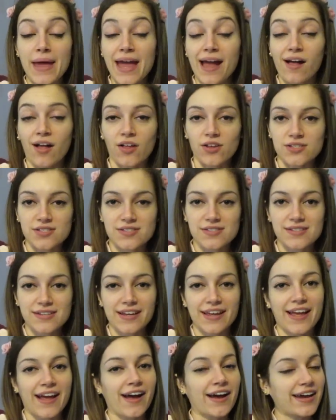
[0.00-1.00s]
Males.
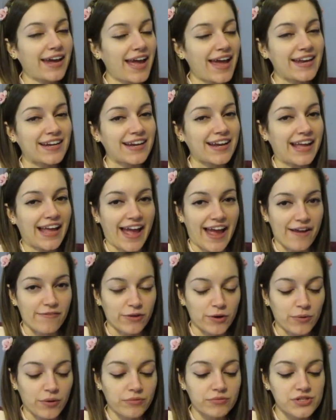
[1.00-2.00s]
Again,
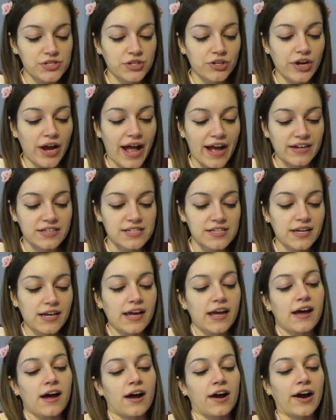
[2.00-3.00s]
everyone was correct.
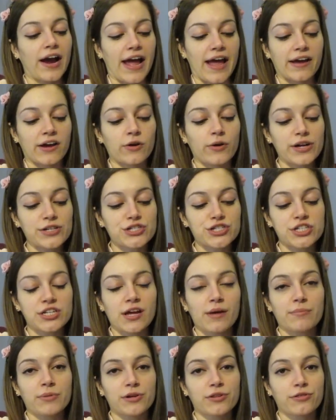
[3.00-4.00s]
Alright, question
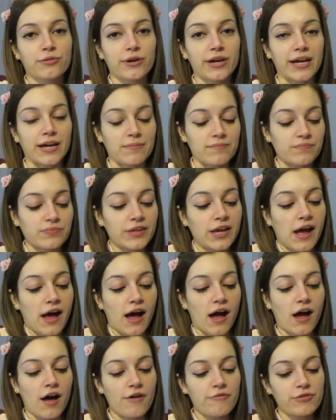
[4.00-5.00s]
number 3.
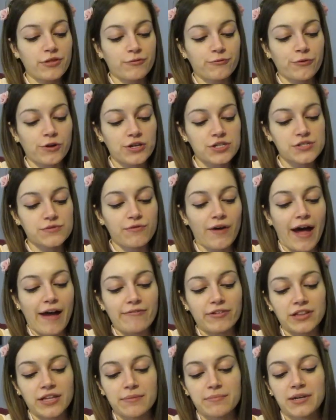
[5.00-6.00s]
Of the first
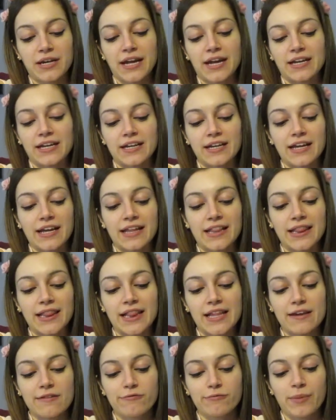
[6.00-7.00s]
5 eliminated in
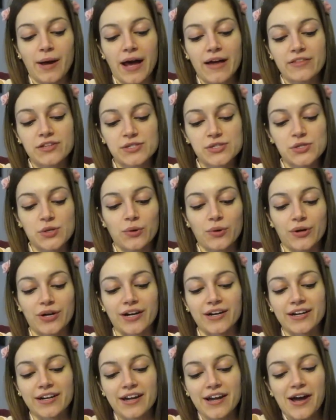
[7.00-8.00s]
Live by the
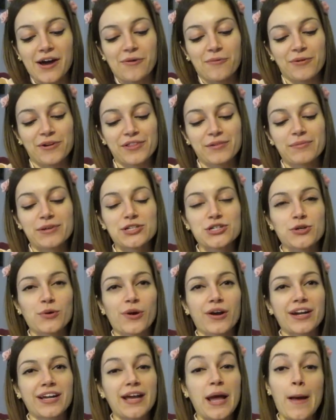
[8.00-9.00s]
Sword, were the
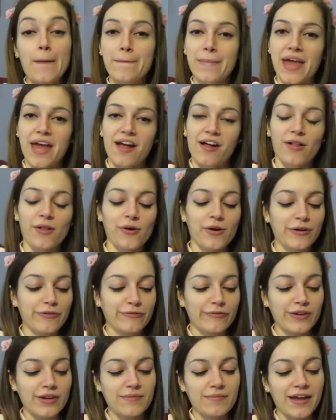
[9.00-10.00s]
majority male or
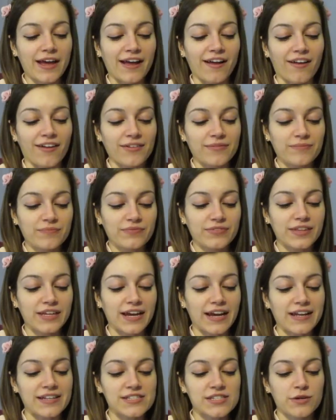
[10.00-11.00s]
female?
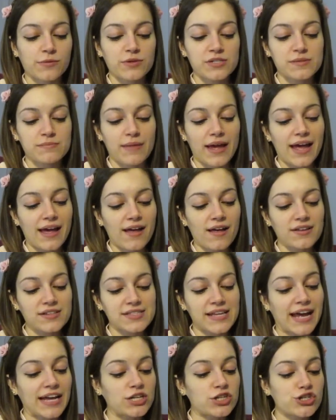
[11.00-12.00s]
The answer was males,
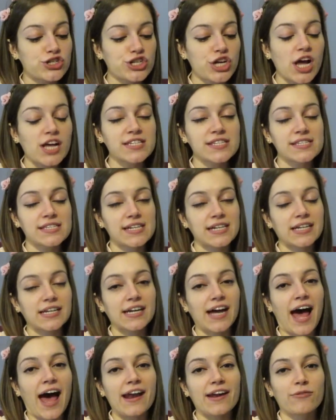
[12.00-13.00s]
and Justin
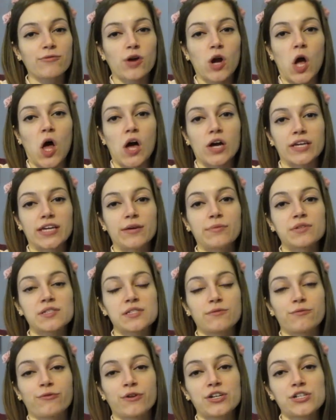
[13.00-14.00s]
got it wrong. He was
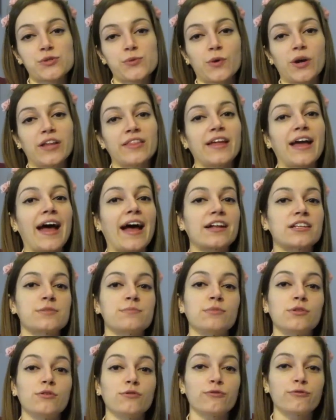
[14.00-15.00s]
the first one that had to
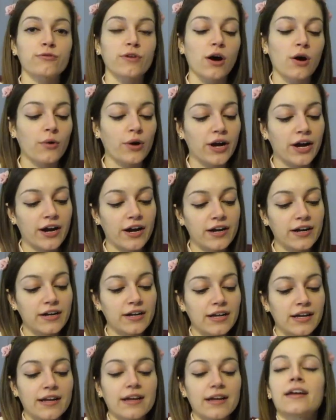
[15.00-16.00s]
move forward.
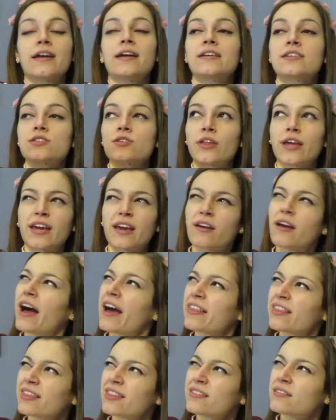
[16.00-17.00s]
So they get,
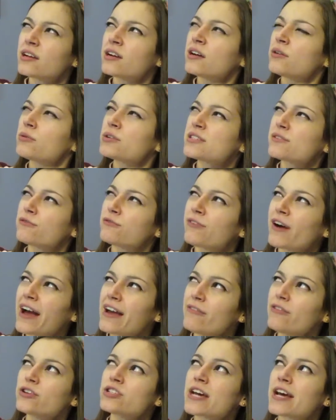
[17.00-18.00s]
was it 5
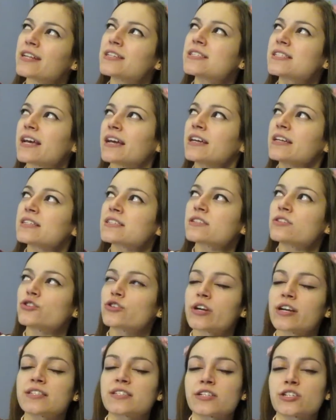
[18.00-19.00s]
or 10 seconds to
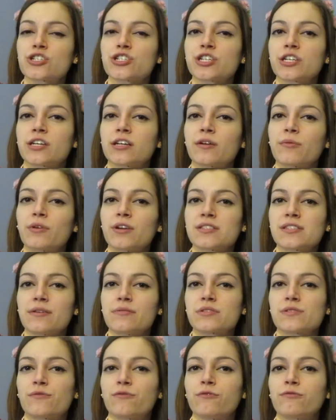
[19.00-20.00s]
transition? I want to say
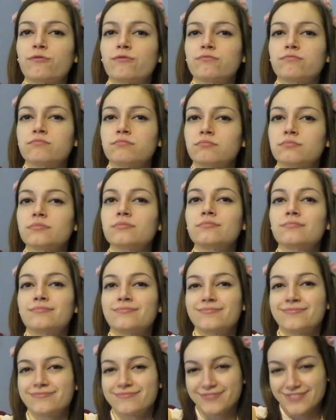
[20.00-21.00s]
it was
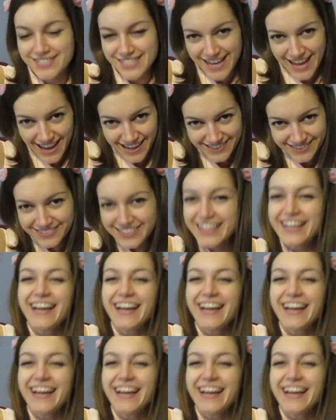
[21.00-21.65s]
10.